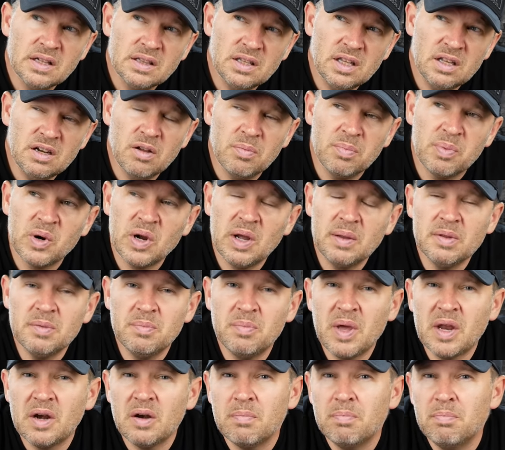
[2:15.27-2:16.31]
little probably
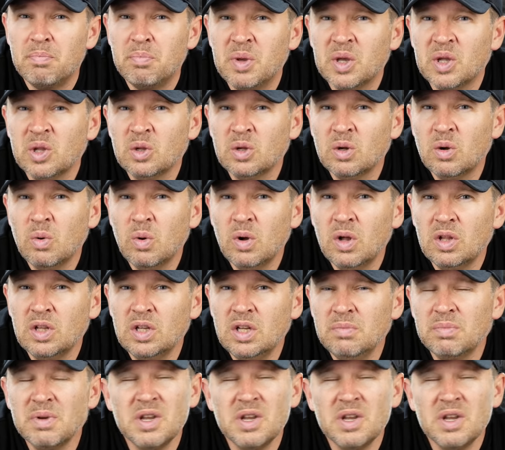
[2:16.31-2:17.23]
better build quality,